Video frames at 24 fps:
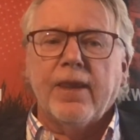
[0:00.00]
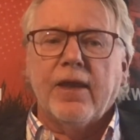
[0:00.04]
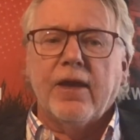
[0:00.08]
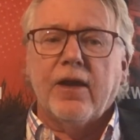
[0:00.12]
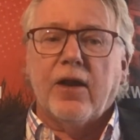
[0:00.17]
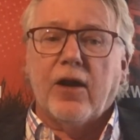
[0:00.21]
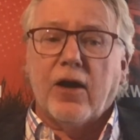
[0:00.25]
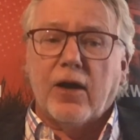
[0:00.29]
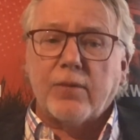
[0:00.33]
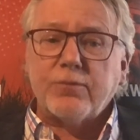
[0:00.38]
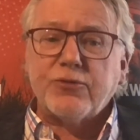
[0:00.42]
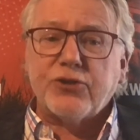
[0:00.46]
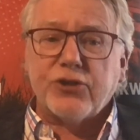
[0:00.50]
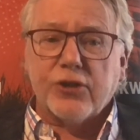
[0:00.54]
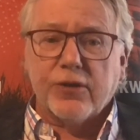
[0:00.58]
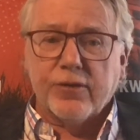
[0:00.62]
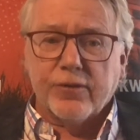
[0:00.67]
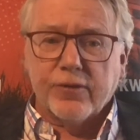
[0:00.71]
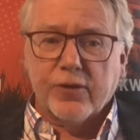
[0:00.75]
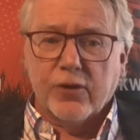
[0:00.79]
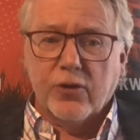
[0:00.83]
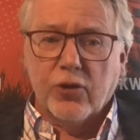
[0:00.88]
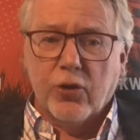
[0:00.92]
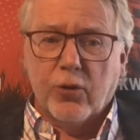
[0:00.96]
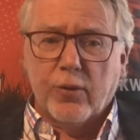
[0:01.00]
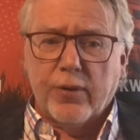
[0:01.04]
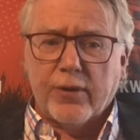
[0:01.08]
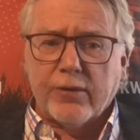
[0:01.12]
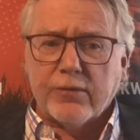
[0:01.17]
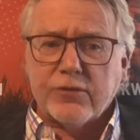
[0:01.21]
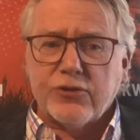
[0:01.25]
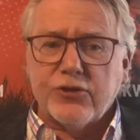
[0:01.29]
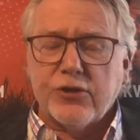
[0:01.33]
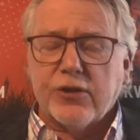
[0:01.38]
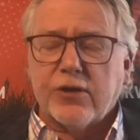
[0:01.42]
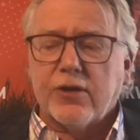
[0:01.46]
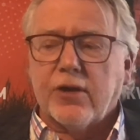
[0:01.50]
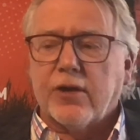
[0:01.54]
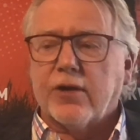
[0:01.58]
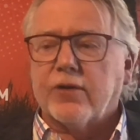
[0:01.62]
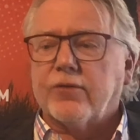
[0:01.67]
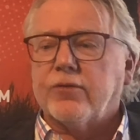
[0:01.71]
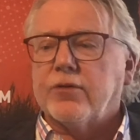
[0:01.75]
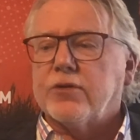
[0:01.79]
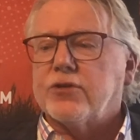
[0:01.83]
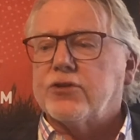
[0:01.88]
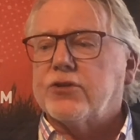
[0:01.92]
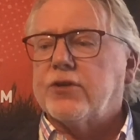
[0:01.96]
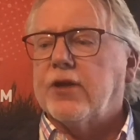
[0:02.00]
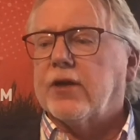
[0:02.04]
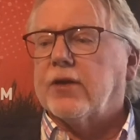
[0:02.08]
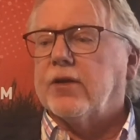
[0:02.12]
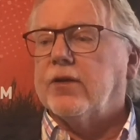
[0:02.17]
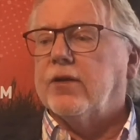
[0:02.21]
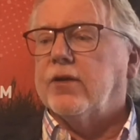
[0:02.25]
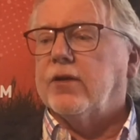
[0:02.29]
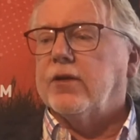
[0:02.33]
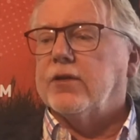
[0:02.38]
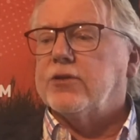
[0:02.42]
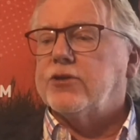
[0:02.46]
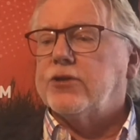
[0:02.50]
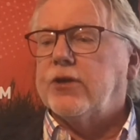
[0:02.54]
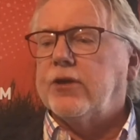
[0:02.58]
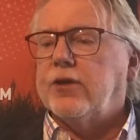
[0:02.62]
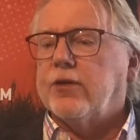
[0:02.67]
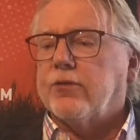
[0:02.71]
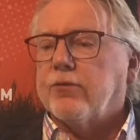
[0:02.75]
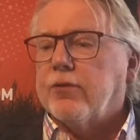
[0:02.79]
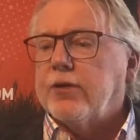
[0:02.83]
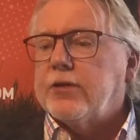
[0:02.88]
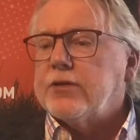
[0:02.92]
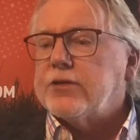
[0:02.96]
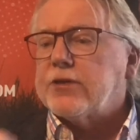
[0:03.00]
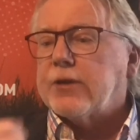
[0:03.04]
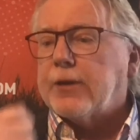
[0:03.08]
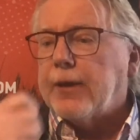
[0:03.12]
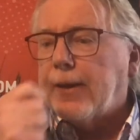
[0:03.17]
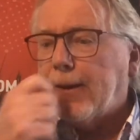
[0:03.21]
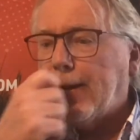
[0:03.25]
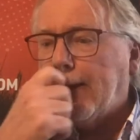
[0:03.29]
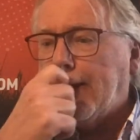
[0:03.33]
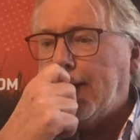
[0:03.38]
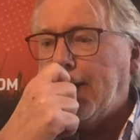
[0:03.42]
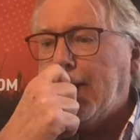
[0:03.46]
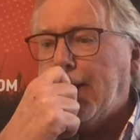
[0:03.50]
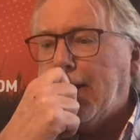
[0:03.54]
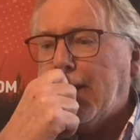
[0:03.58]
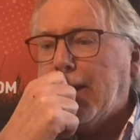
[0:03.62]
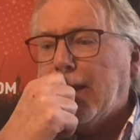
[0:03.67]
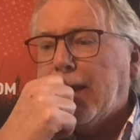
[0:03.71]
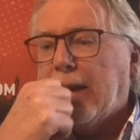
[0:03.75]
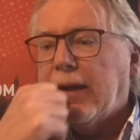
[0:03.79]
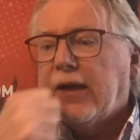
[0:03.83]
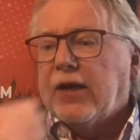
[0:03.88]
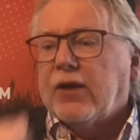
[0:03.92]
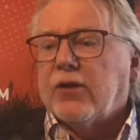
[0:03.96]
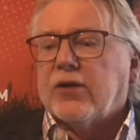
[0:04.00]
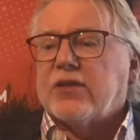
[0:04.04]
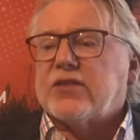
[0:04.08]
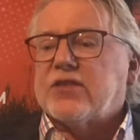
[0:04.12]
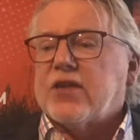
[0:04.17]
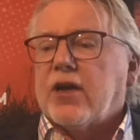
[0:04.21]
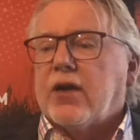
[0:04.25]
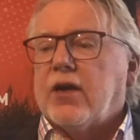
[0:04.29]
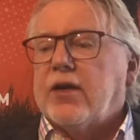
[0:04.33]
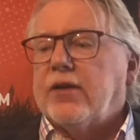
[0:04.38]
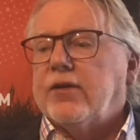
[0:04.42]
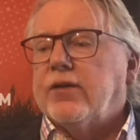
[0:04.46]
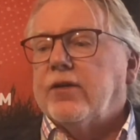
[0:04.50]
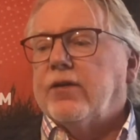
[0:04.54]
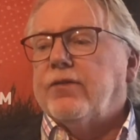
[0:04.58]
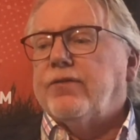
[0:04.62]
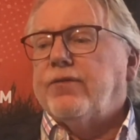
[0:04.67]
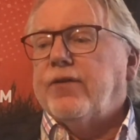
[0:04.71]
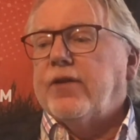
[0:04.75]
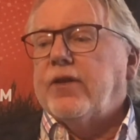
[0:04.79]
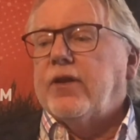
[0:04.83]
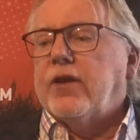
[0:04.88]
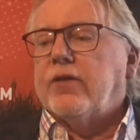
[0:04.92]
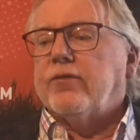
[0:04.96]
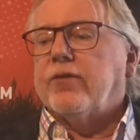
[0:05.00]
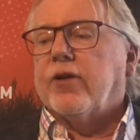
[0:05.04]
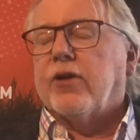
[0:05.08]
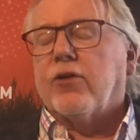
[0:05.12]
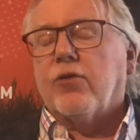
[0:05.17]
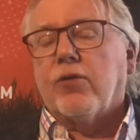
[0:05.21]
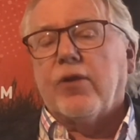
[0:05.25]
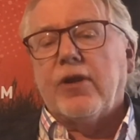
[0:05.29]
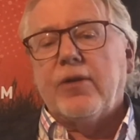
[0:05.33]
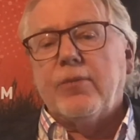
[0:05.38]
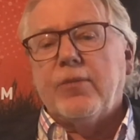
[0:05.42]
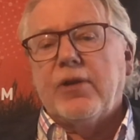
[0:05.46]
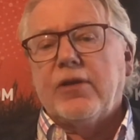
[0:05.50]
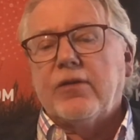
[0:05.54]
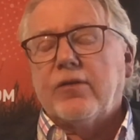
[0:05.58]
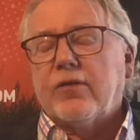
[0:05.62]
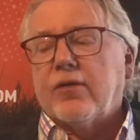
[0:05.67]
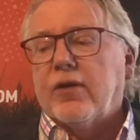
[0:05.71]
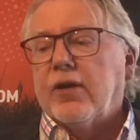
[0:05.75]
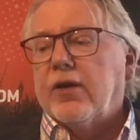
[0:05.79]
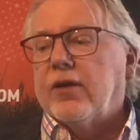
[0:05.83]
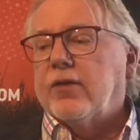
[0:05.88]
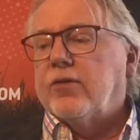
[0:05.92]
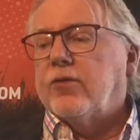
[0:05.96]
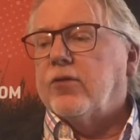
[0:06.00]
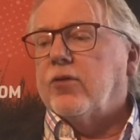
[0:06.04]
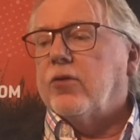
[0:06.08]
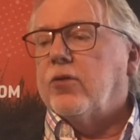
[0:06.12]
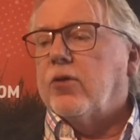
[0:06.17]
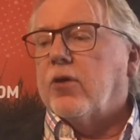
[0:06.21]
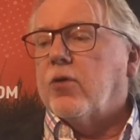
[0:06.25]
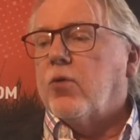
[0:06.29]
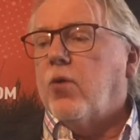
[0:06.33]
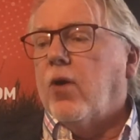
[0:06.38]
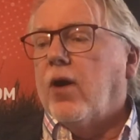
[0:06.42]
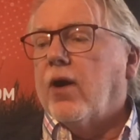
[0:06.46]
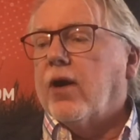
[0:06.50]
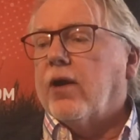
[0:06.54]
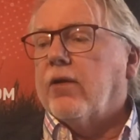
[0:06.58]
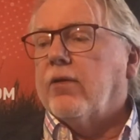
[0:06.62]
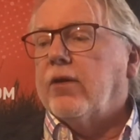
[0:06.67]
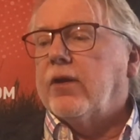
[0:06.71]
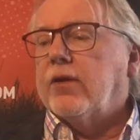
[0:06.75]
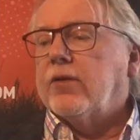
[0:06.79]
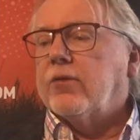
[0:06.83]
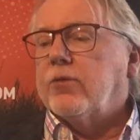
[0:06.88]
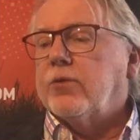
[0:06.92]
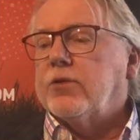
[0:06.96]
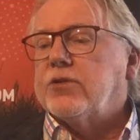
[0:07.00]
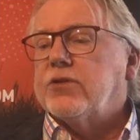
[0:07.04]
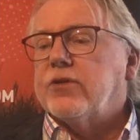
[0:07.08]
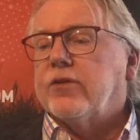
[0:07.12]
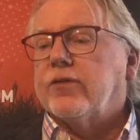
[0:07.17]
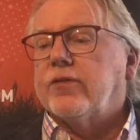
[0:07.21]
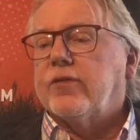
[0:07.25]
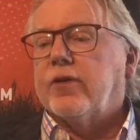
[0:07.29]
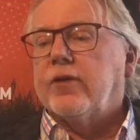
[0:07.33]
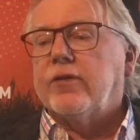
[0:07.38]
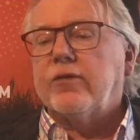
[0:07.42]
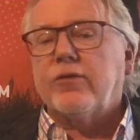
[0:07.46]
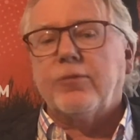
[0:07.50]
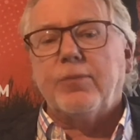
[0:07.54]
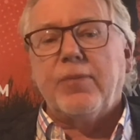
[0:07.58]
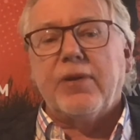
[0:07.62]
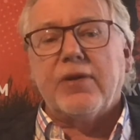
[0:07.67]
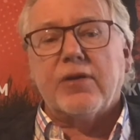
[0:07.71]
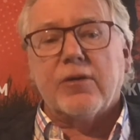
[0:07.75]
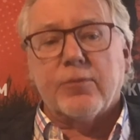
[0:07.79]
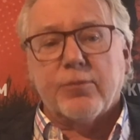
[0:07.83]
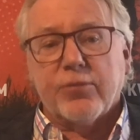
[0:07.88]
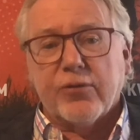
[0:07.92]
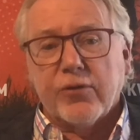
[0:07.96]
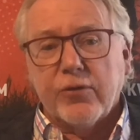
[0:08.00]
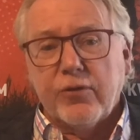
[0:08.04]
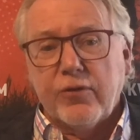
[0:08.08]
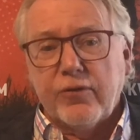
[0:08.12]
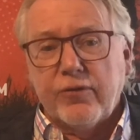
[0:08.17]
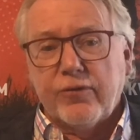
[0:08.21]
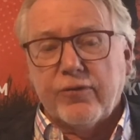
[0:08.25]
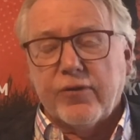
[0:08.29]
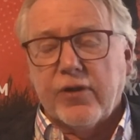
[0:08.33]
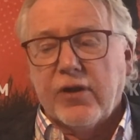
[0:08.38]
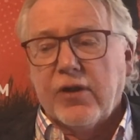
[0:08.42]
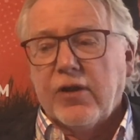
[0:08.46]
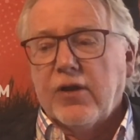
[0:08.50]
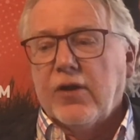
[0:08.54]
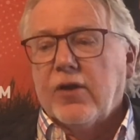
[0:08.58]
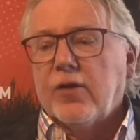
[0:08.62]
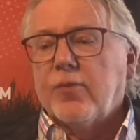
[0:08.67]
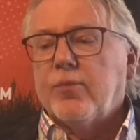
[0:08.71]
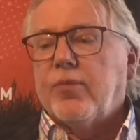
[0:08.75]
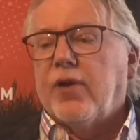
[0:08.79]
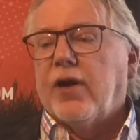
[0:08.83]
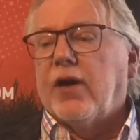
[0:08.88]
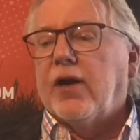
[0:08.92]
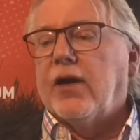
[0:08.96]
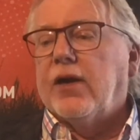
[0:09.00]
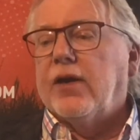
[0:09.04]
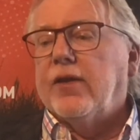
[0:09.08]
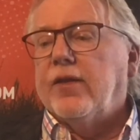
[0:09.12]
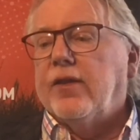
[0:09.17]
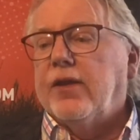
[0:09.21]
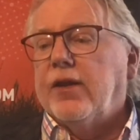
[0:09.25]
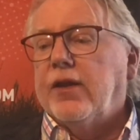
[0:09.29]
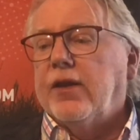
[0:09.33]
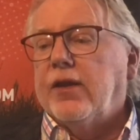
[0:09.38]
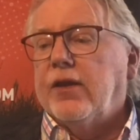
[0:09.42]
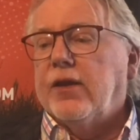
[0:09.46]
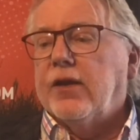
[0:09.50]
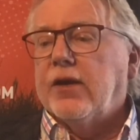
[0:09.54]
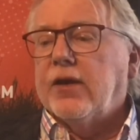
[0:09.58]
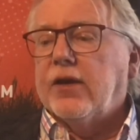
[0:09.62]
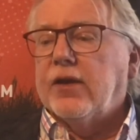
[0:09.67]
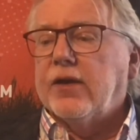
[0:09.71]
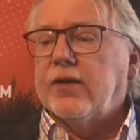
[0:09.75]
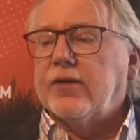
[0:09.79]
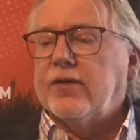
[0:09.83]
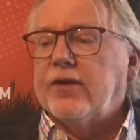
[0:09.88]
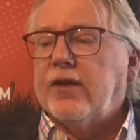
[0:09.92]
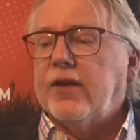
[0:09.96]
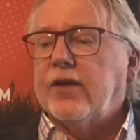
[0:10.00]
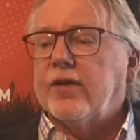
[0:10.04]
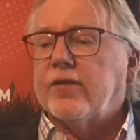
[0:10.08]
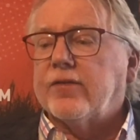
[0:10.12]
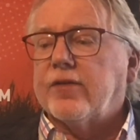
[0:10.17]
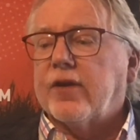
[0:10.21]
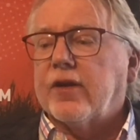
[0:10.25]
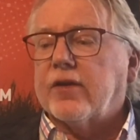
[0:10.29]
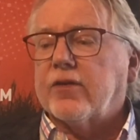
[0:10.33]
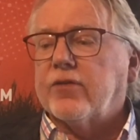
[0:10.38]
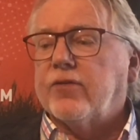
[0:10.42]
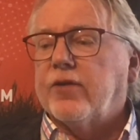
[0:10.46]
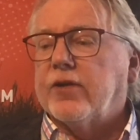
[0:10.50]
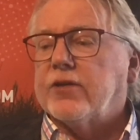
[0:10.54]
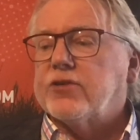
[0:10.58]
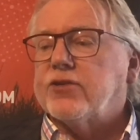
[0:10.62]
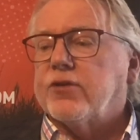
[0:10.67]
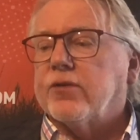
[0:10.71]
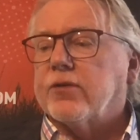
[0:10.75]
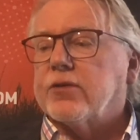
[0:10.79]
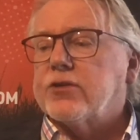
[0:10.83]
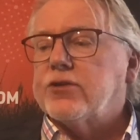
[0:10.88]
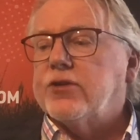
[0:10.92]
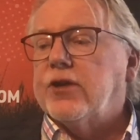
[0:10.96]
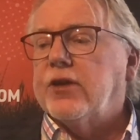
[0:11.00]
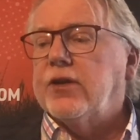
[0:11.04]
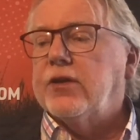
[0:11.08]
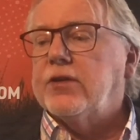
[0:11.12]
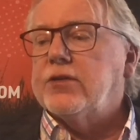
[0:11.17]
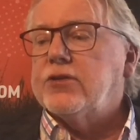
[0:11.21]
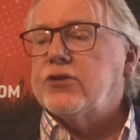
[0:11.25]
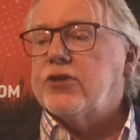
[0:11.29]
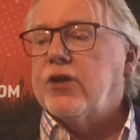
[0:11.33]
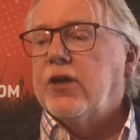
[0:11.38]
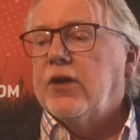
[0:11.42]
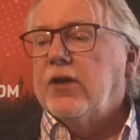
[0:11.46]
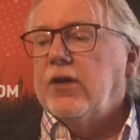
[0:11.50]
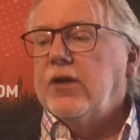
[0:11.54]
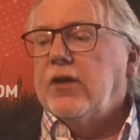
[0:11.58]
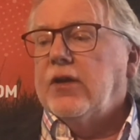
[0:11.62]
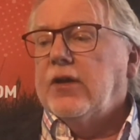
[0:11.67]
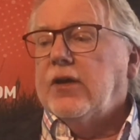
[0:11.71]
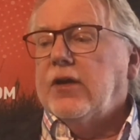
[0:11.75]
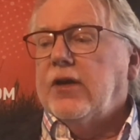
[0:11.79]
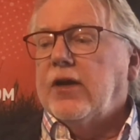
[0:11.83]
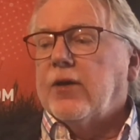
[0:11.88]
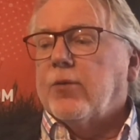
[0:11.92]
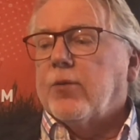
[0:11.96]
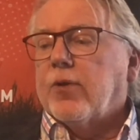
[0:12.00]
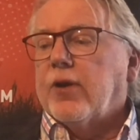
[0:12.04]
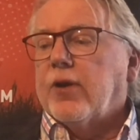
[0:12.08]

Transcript: option the low energy cartridge technology. And recently, signed a definitive agreement to acquire it, which has since been approved by the TSX Venture Exchange. And we're